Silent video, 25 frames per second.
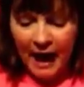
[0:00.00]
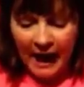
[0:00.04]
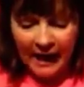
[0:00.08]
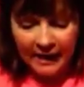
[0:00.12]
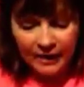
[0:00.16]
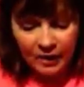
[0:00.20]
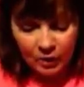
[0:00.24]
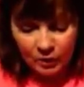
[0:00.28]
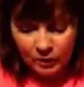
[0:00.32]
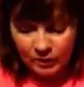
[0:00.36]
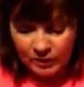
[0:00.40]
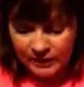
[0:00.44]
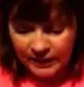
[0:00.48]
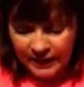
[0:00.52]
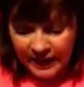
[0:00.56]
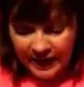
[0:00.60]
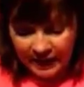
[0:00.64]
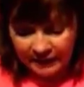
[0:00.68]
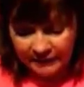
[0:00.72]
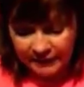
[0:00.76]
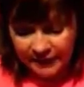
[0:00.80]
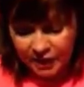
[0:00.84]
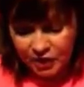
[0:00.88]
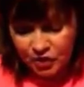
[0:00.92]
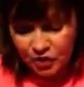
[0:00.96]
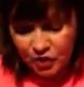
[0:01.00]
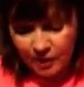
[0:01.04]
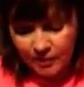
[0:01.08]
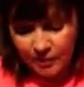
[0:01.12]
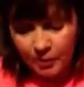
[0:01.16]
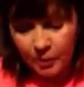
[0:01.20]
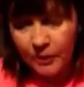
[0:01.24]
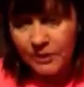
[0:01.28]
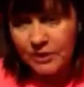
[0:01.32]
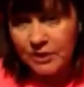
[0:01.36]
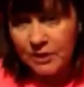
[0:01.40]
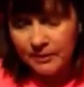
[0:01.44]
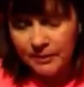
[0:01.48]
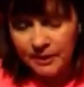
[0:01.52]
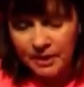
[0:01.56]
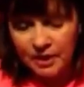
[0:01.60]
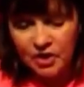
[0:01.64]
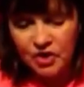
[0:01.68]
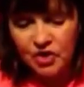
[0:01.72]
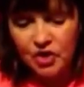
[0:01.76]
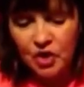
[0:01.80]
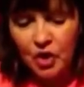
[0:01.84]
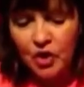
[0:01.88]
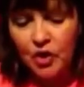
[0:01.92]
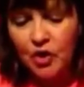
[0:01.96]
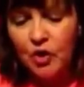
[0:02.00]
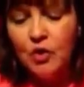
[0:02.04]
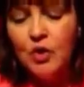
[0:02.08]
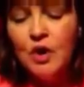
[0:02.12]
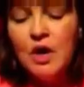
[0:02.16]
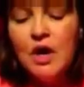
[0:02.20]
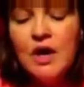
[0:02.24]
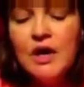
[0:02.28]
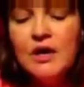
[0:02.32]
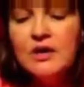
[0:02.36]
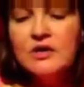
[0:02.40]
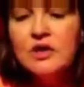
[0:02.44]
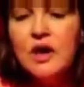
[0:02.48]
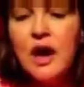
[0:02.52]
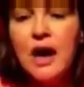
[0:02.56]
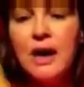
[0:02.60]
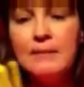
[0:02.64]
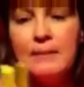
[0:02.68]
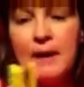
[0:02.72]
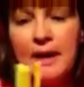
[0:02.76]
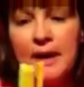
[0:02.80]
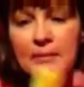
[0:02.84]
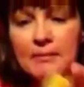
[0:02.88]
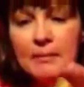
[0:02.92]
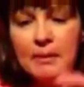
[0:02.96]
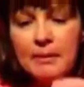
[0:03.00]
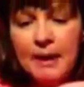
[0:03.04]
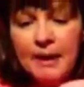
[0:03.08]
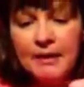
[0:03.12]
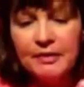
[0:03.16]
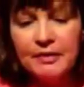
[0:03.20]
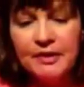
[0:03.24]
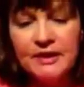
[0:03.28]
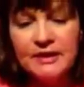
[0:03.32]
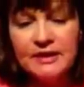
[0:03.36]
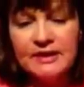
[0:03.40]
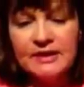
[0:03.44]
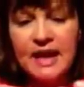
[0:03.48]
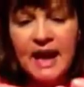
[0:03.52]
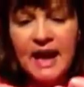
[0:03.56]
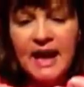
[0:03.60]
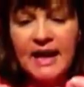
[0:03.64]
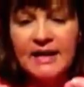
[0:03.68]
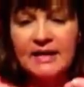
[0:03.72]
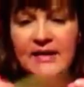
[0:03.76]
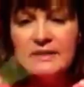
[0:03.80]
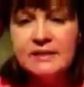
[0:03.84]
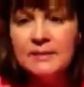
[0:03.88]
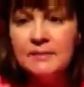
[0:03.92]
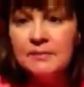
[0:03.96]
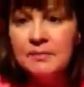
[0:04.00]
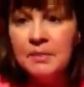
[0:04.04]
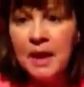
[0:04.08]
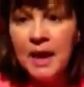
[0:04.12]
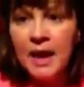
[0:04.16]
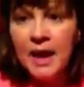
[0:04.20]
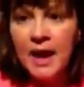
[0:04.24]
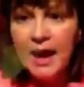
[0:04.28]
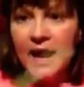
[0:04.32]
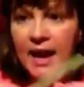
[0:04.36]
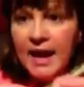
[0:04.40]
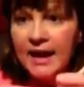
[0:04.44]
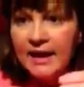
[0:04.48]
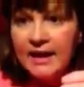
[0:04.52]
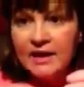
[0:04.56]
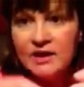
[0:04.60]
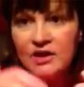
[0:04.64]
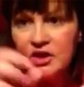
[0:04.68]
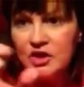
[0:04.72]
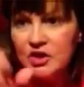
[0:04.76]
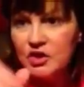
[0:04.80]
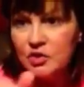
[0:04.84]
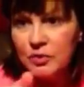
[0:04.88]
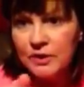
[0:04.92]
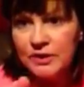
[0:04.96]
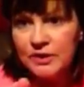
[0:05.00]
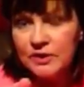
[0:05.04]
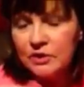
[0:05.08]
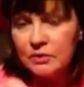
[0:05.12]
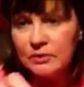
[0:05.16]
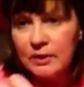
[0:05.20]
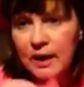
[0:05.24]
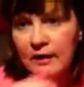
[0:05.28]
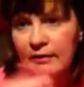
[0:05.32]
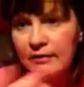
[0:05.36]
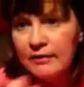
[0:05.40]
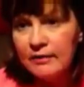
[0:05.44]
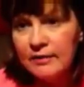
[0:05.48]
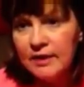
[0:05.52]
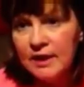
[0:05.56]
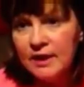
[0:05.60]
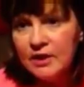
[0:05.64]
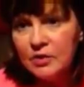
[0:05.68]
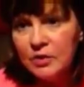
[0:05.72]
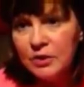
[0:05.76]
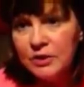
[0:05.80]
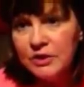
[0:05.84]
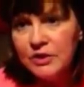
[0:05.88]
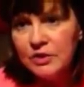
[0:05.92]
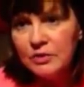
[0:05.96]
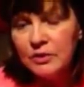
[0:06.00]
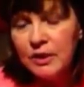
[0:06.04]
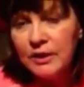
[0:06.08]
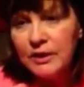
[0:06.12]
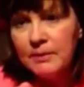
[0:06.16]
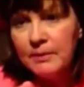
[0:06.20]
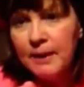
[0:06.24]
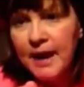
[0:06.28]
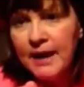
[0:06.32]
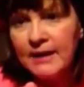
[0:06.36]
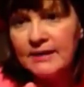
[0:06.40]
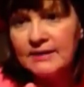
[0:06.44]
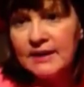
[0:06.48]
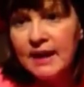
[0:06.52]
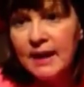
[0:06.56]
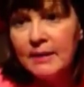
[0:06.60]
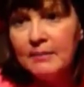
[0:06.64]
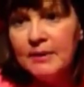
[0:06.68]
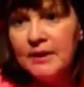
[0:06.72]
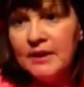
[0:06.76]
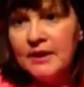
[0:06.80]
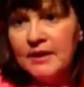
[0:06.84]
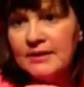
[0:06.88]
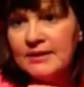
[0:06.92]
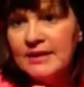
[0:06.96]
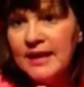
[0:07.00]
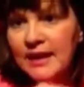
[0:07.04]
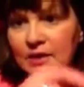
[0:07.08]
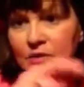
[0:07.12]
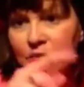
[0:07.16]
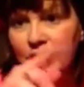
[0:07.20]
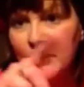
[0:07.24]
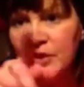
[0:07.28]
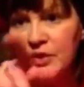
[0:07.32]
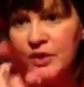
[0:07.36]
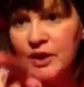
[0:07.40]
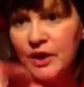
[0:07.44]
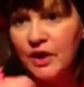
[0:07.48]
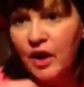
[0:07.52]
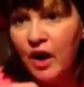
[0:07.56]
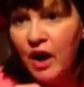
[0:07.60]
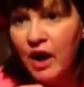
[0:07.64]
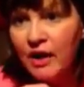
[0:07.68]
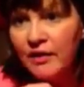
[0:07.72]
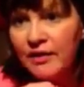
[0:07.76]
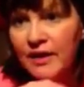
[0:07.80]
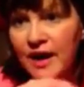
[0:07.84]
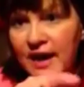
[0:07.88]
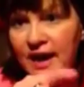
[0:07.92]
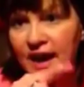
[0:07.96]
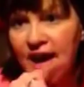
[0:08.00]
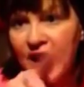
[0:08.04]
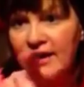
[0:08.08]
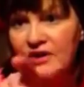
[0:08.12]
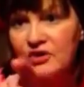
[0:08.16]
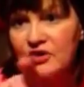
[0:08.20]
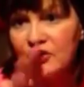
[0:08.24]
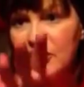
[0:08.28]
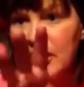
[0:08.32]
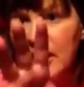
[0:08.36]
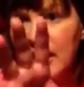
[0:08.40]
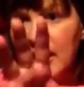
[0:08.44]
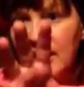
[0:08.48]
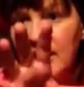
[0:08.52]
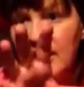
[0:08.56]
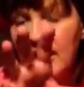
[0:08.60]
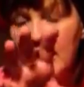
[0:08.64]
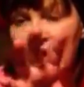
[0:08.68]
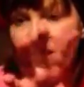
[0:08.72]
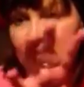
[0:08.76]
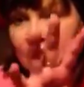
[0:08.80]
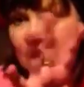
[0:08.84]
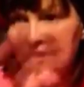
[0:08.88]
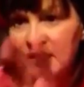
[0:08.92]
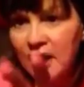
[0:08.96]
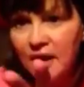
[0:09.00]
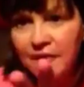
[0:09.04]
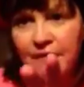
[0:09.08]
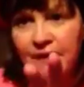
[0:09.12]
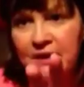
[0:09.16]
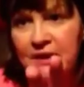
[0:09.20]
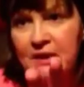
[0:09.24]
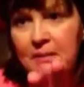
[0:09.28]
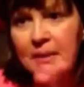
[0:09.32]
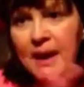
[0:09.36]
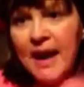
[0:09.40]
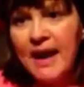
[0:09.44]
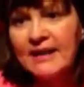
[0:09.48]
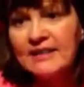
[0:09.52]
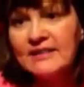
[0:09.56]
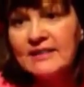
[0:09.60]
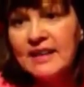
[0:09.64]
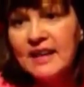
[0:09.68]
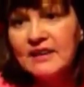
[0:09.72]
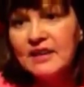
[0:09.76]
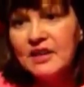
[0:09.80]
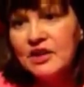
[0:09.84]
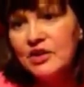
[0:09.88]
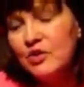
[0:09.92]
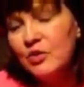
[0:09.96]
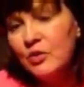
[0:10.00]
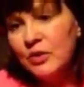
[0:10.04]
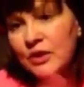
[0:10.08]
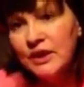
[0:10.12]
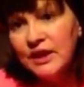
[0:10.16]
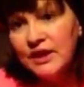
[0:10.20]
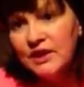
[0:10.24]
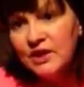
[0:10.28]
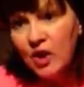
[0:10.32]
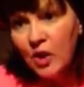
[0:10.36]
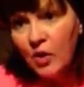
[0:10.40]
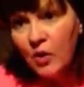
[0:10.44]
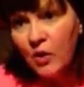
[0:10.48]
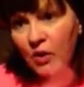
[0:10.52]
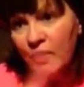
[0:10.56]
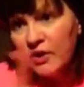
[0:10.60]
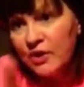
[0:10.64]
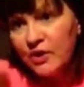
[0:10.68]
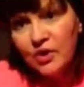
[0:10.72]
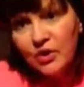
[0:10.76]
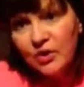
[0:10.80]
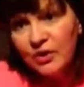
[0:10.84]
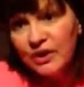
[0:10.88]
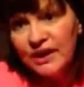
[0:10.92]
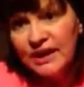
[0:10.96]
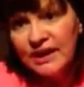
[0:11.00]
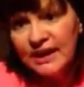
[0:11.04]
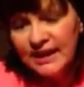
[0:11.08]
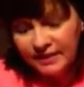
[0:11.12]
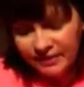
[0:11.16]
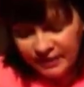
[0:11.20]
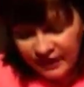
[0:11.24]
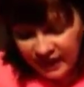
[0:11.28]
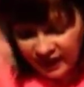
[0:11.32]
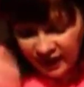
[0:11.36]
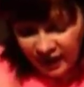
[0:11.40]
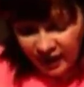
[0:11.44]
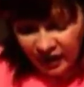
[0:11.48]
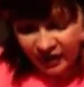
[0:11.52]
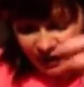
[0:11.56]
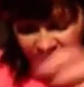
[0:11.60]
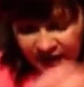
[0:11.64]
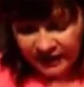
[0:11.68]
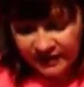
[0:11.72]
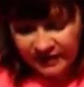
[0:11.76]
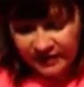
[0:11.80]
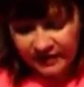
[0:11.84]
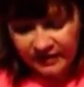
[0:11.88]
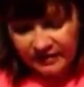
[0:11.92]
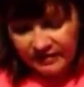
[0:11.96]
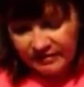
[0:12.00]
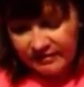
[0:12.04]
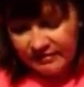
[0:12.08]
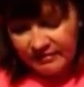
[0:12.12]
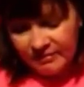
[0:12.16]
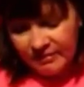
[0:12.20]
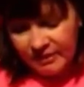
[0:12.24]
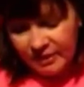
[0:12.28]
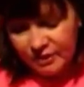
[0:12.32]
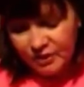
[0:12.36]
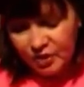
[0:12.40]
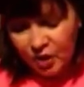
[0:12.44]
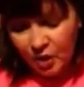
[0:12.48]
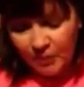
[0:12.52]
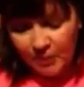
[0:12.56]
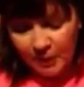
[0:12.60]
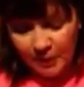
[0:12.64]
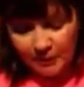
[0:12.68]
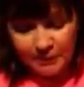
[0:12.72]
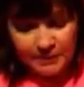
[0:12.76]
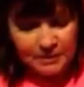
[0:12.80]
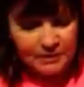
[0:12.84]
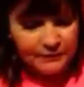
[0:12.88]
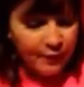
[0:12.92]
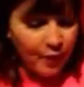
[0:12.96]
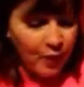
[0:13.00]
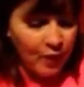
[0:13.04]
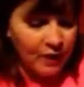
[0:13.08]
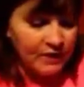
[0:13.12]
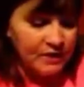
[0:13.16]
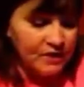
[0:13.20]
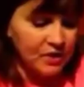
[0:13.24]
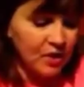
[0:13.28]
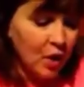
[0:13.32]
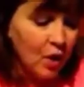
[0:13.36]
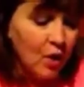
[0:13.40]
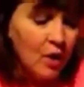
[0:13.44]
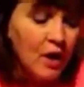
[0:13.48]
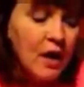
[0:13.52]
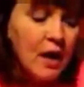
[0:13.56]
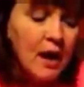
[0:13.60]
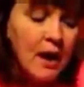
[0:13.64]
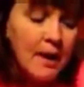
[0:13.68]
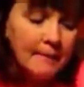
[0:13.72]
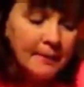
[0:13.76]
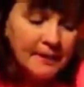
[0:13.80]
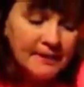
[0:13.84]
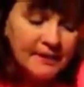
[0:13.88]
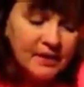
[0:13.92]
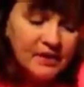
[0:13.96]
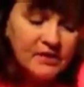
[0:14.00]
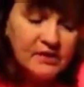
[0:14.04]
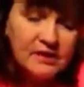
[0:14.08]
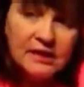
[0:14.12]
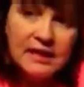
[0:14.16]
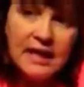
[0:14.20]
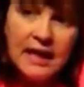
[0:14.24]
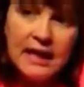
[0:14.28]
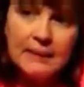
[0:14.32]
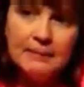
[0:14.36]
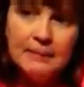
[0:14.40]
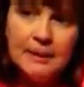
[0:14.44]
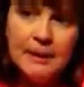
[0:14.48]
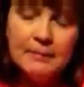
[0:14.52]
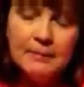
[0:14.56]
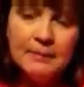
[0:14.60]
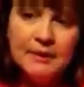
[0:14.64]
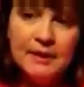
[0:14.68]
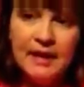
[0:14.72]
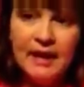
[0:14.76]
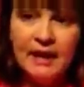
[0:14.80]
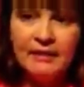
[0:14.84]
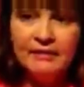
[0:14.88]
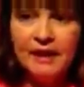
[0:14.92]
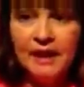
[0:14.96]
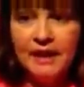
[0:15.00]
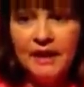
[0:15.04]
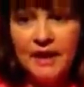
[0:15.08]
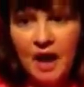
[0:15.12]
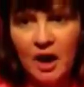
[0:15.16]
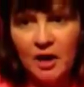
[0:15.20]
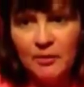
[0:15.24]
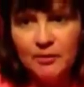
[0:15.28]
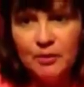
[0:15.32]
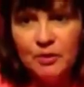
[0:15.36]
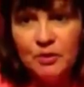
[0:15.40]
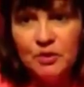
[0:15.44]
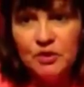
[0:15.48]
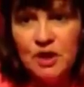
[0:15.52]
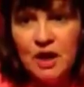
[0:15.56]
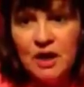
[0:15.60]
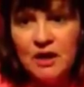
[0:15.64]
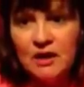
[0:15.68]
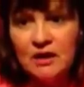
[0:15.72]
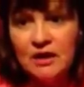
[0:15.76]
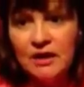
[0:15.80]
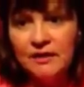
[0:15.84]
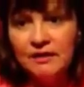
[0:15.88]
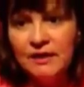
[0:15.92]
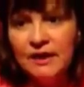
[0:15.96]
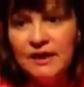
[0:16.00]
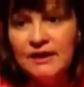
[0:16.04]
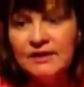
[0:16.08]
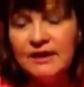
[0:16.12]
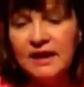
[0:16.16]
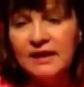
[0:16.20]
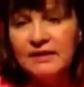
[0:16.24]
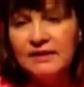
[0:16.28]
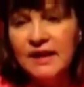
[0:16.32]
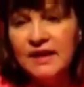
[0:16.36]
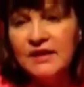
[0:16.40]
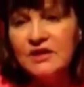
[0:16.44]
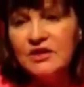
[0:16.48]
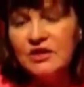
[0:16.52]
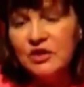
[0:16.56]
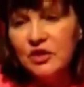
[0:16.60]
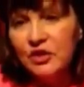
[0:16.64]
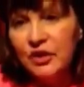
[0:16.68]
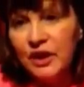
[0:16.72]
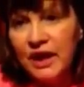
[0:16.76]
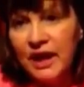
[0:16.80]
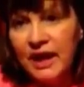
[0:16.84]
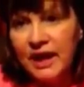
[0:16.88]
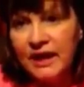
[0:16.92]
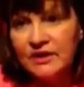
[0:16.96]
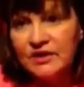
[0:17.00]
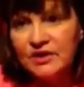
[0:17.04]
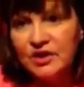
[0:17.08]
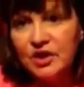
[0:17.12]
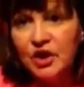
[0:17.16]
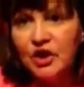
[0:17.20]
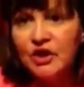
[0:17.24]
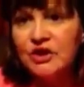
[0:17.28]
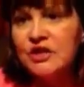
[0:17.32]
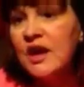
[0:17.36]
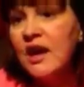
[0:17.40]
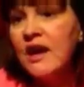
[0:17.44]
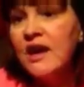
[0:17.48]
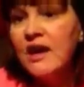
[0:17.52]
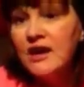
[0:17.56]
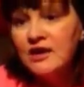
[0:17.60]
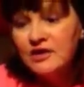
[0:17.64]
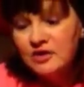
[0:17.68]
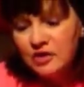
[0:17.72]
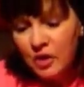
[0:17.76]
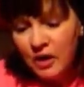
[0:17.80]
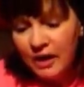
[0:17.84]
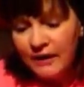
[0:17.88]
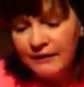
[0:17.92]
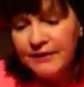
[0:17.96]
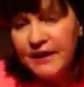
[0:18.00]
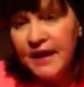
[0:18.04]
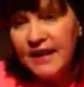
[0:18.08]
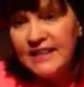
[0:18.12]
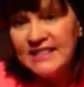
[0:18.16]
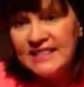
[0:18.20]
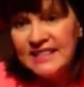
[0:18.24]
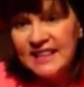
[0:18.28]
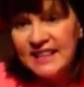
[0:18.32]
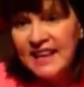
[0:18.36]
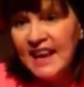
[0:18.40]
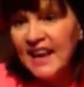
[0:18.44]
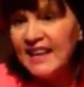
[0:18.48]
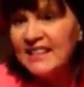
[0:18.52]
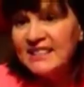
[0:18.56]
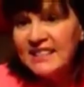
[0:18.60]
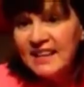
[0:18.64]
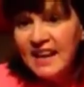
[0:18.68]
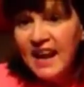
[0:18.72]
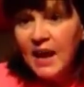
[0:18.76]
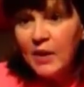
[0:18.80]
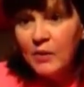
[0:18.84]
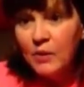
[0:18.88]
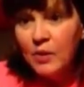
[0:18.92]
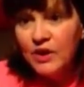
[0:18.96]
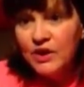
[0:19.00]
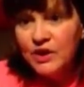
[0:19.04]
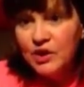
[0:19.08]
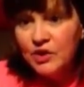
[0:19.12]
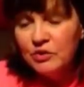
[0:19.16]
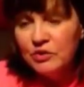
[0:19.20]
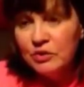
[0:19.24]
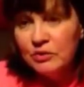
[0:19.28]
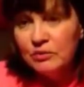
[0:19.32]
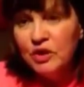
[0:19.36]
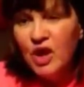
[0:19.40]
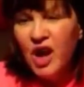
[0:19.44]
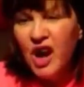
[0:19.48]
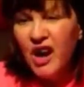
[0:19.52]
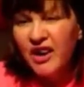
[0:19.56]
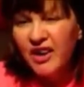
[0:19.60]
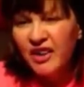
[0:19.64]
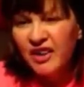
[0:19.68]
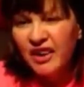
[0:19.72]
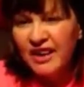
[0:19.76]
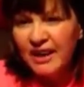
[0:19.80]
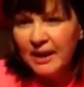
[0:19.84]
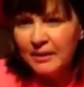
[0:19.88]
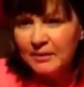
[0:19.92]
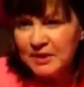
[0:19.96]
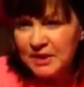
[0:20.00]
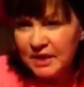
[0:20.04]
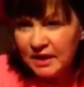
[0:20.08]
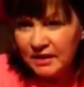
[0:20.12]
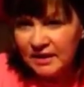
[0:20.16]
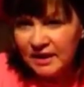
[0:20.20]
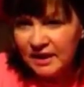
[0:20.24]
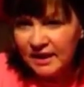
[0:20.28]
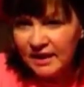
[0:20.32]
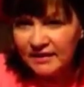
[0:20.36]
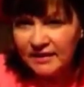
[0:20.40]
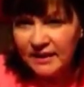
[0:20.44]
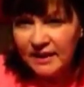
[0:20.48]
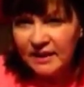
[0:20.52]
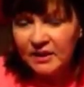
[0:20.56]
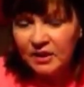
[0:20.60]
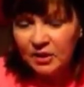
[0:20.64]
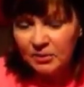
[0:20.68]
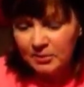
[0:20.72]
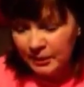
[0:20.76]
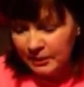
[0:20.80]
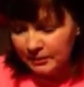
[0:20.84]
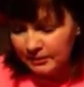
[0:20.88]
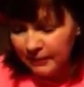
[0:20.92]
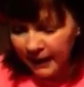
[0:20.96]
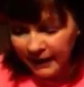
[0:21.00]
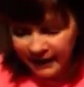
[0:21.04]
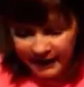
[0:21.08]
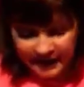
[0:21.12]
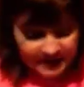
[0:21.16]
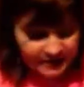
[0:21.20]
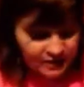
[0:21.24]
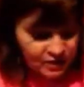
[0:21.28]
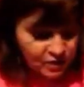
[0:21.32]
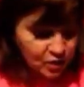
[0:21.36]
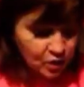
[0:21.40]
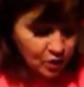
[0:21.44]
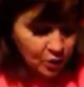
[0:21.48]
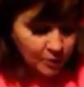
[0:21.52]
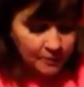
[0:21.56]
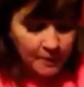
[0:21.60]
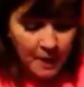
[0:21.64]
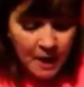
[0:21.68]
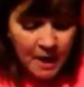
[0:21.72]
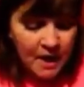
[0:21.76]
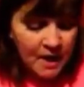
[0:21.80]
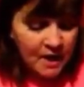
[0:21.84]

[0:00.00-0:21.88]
I don't really have any trouble, which I'm going to show you. So I make them about this size, and it just twists around there and then twists around the backside, because that's where you get all that extra stuff on the backside that you really don't need it there, and there's no purpose for it. So, but there's a lot of people that have like carpal tunnel and things like that, so their hands hurt. So if that's the case, then I would use them longer, and I'm starting to get that a little bit in my hands too.